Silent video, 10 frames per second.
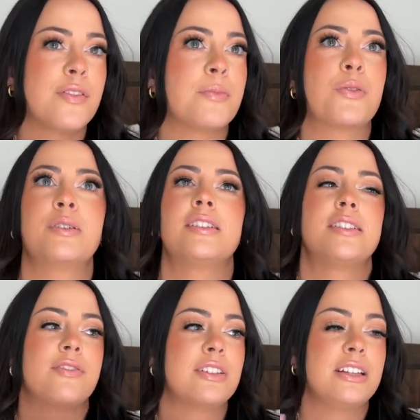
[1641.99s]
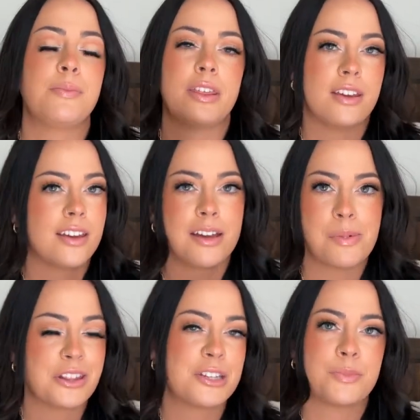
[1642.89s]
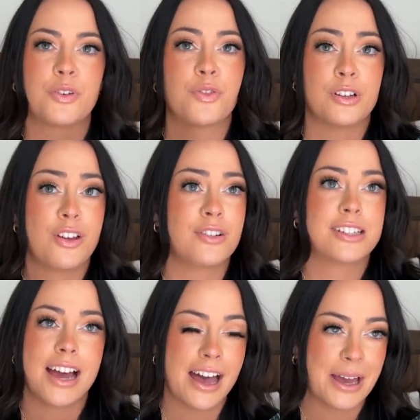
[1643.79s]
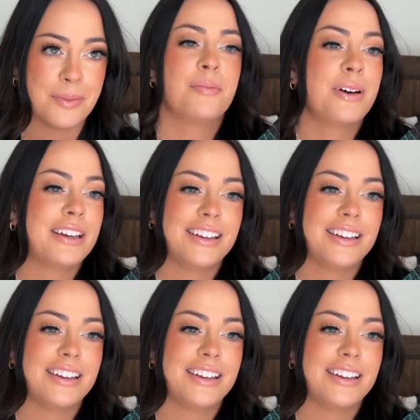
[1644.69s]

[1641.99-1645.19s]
I'm going to definitely be thinking about this book for a long time. But.